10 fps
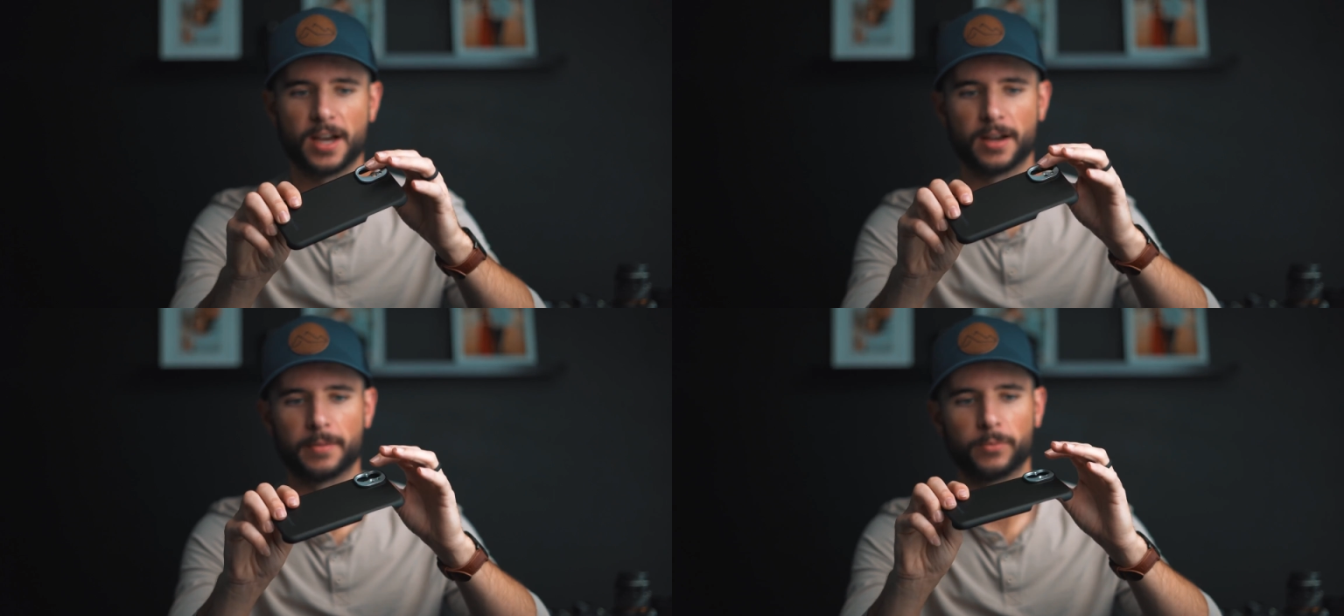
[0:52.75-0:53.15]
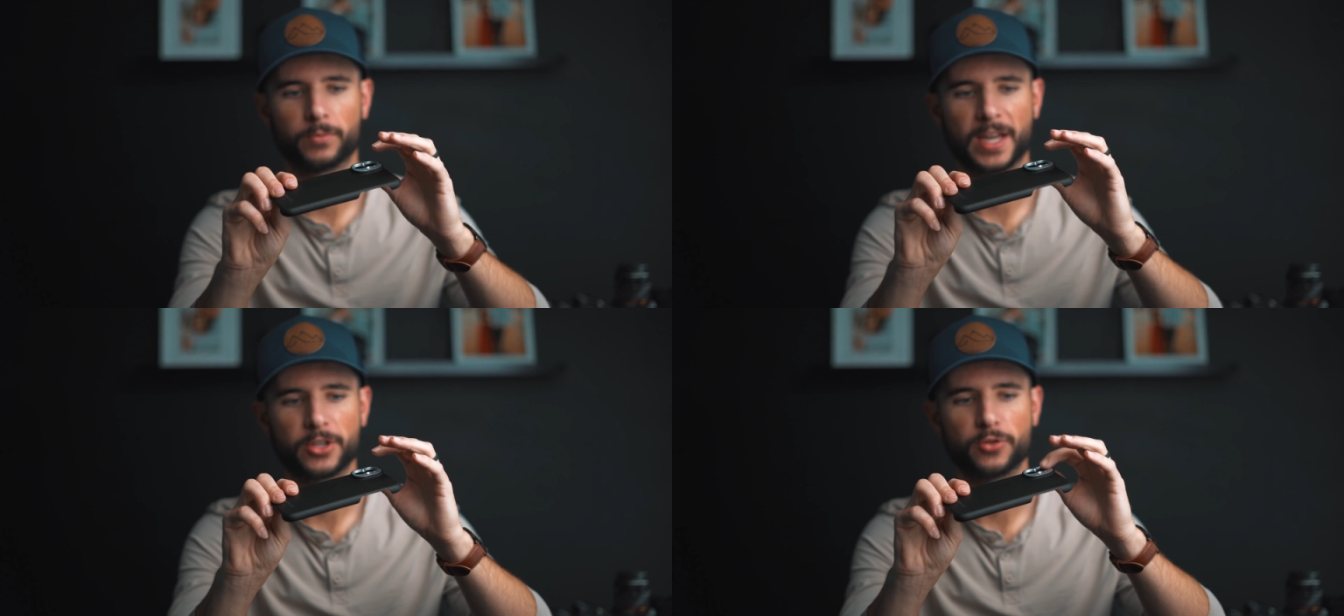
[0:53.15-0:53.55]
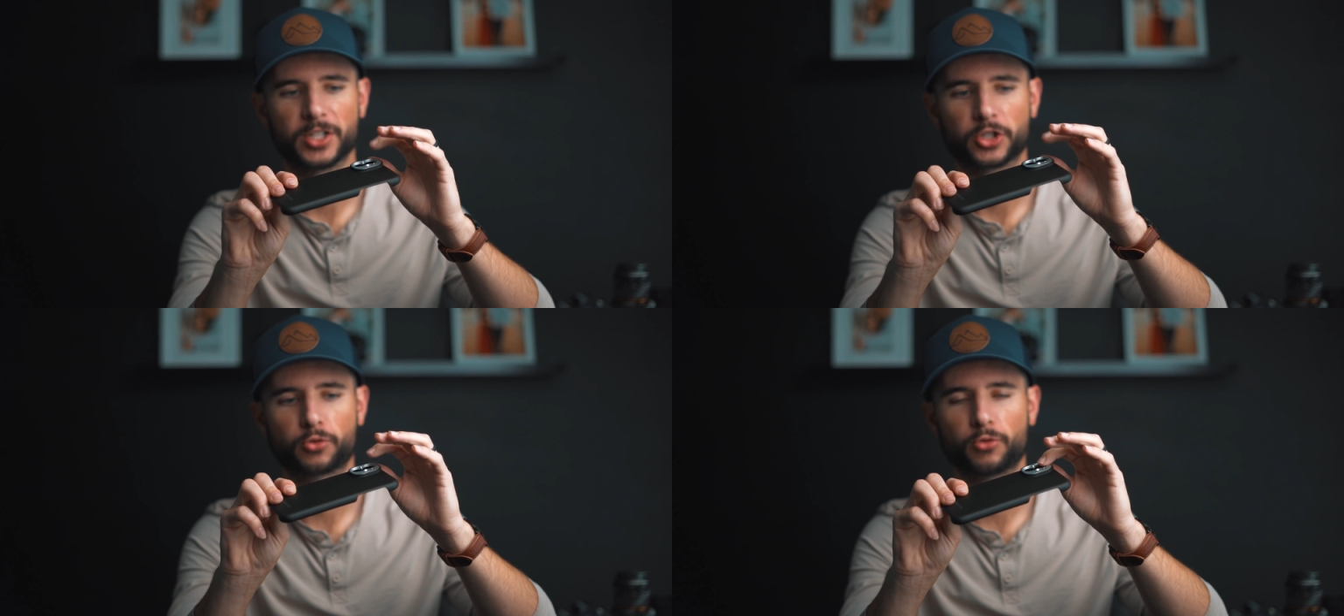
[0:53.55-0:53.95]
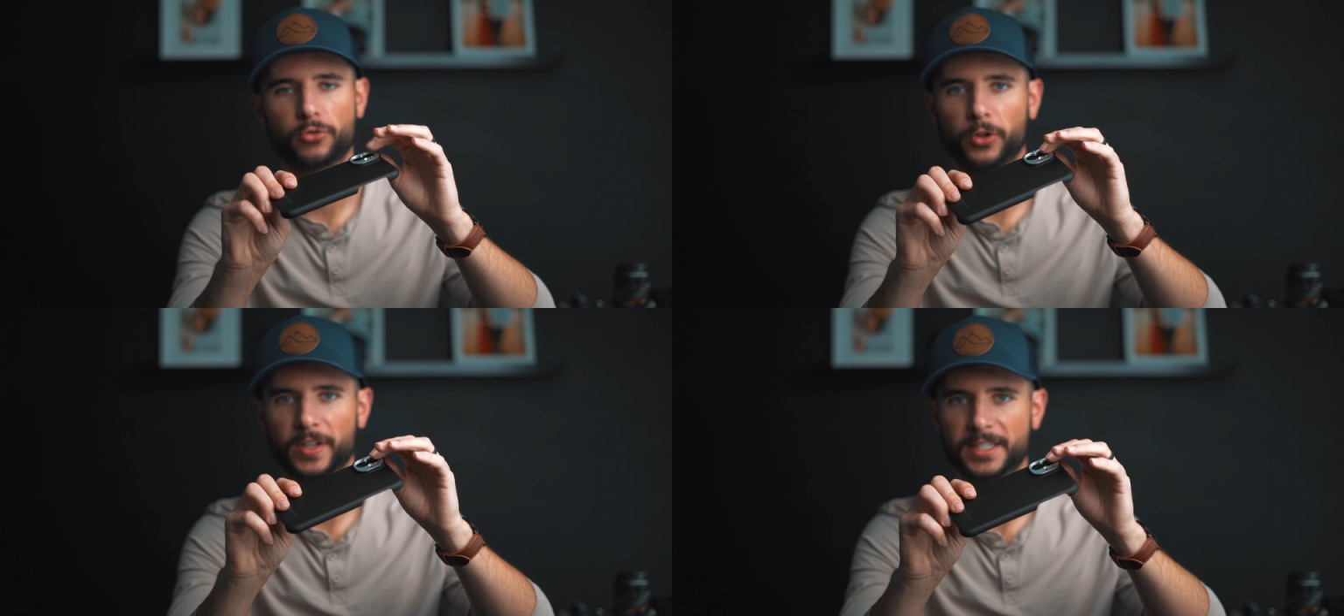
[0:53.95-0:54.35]
that you can
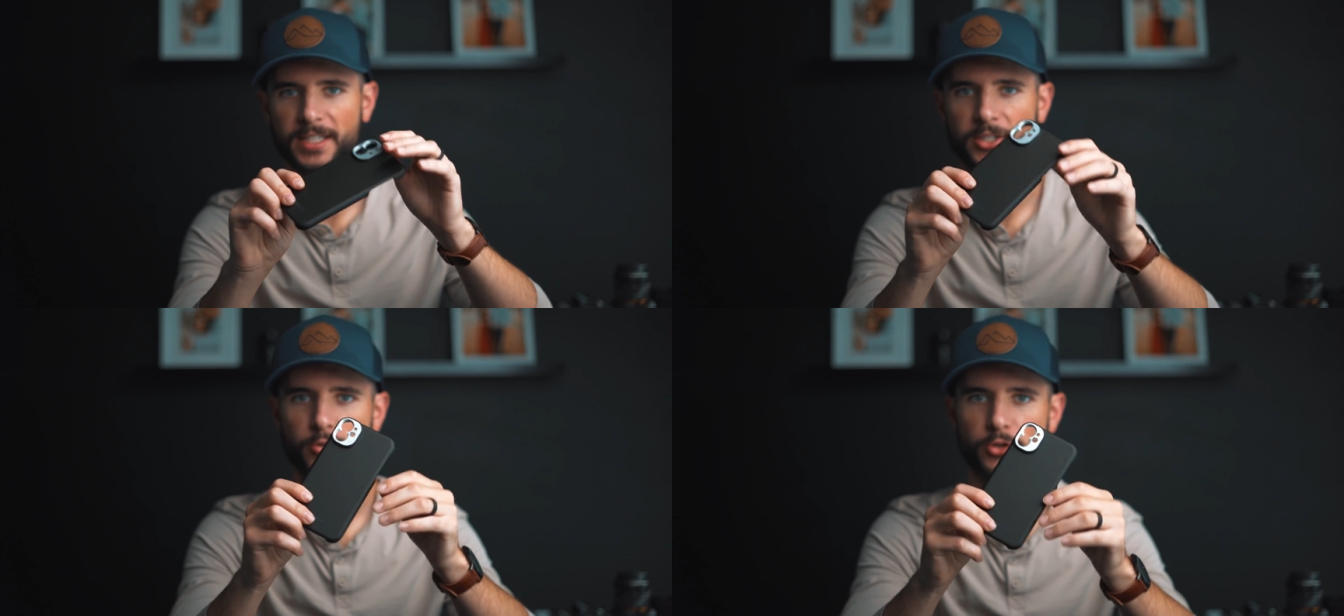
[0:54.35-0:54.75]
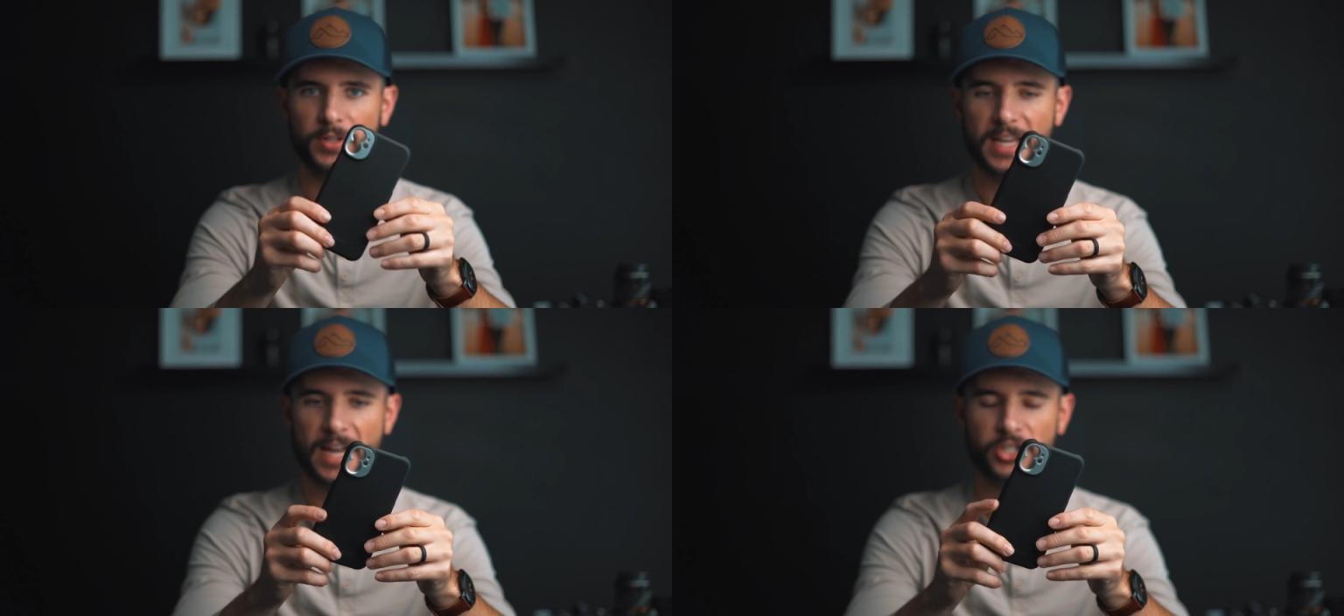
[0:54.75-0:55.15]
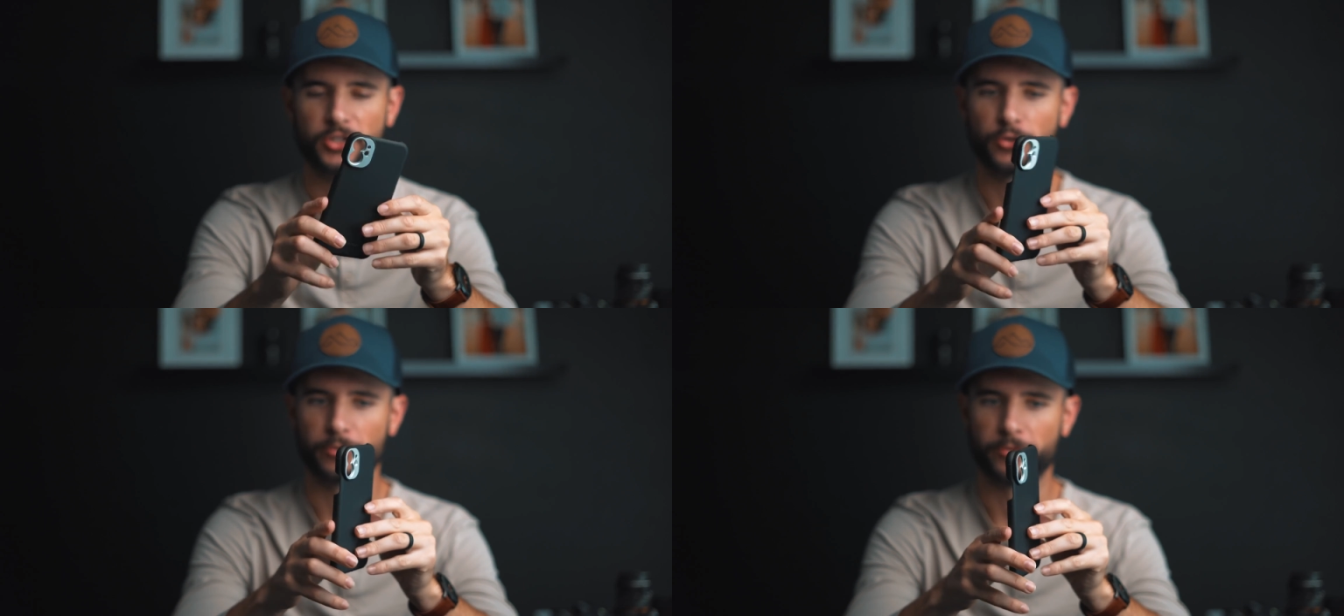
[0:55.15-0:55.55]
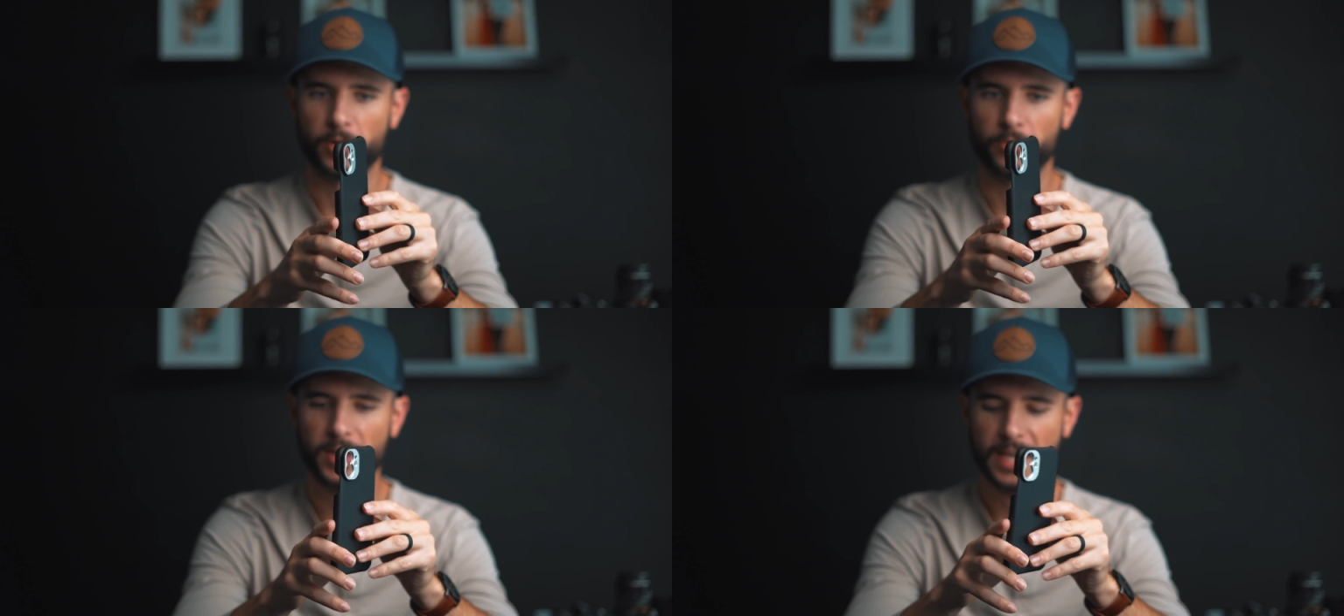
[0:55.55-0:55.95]
screw the lens into to attach it to your
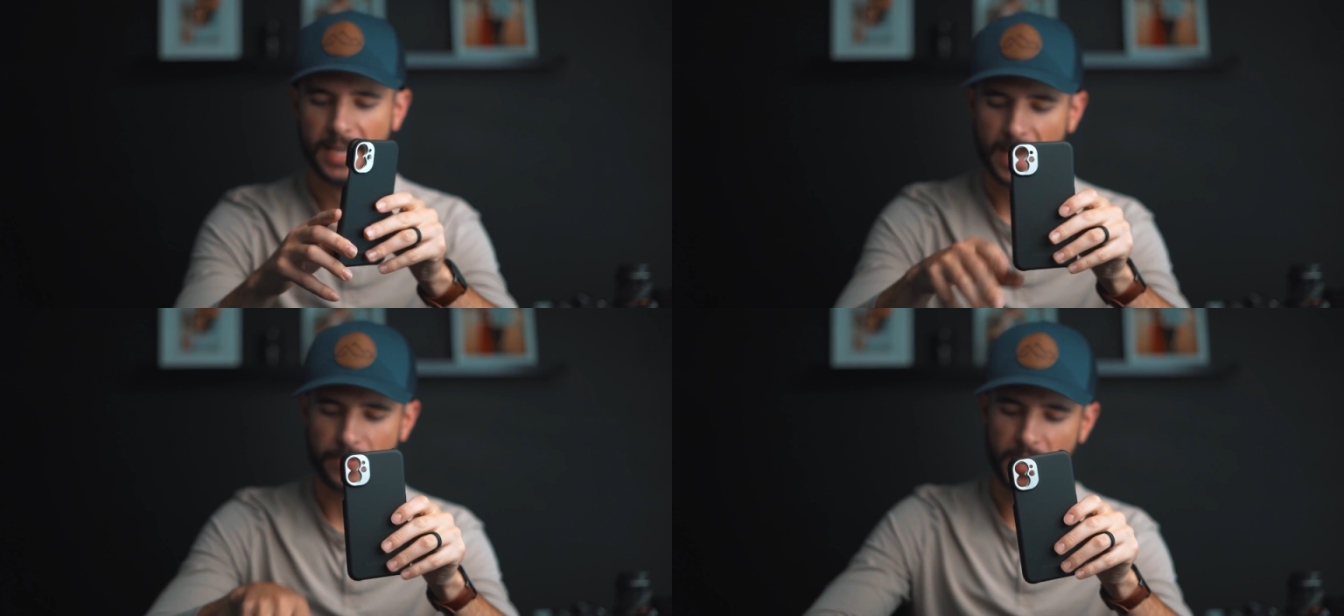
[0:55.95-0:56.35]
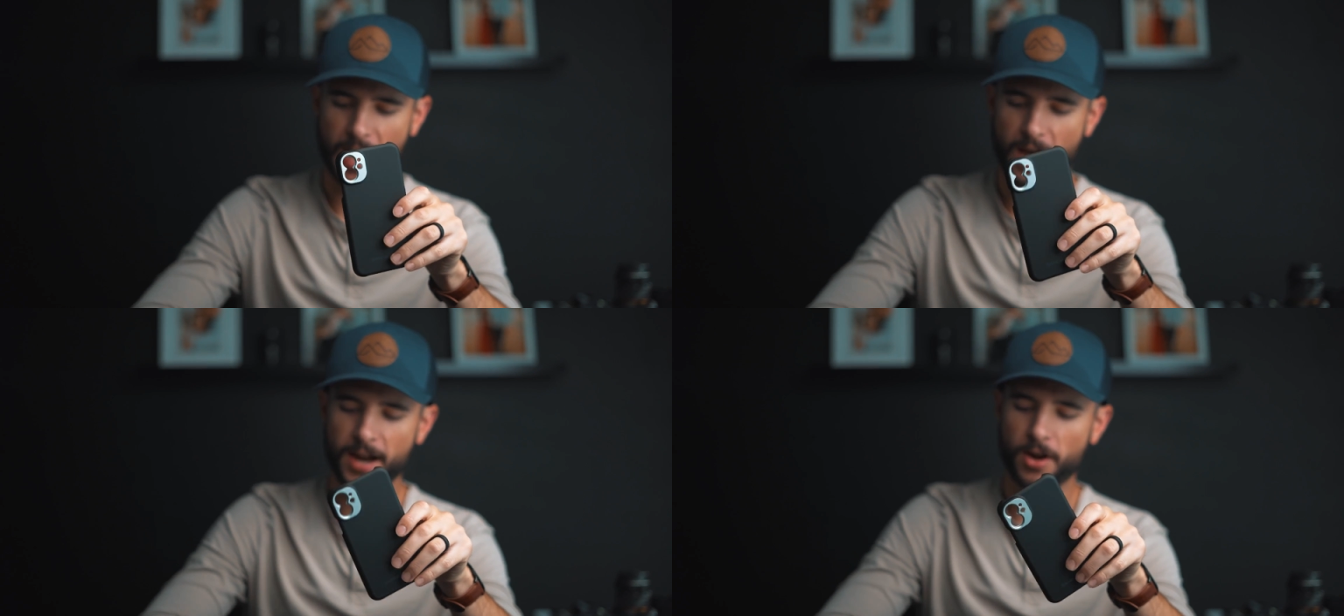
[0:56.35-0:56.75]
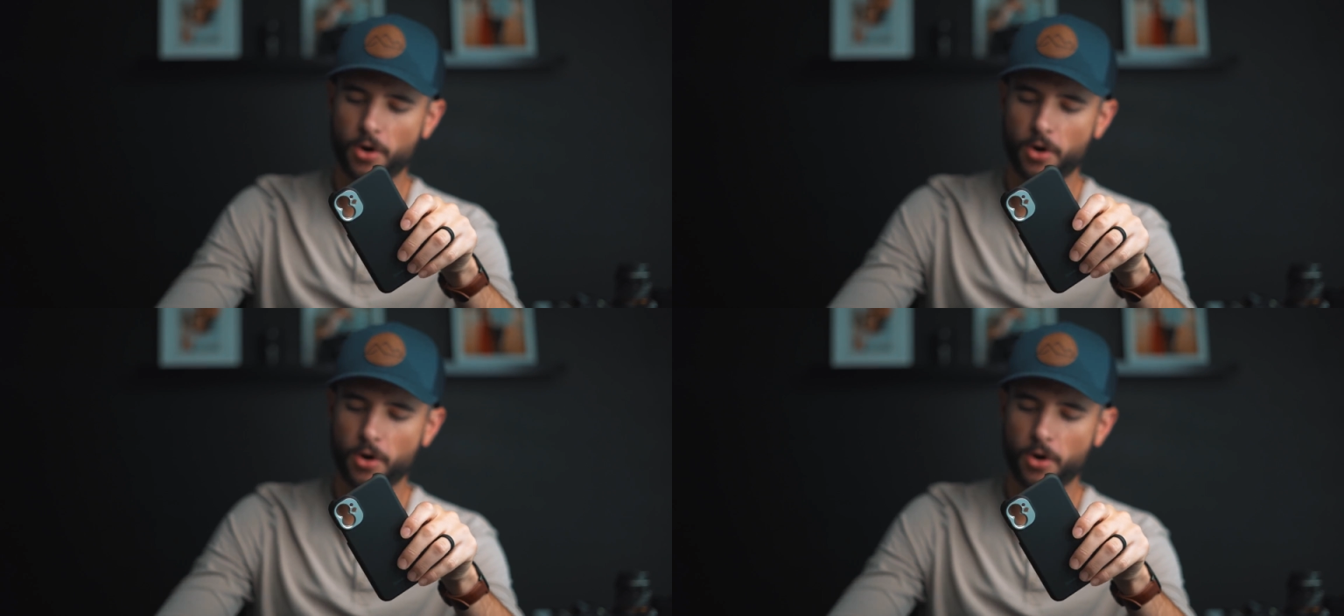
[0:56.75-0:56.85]
phone. And then I